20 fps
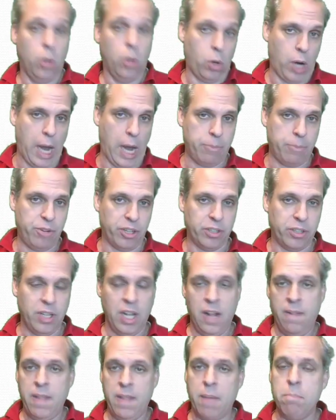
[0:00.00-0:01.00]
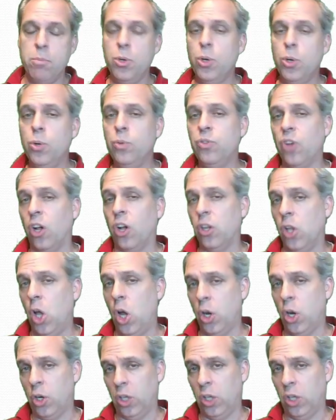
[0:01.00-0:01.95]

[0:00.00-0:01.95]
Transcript: or object that moves along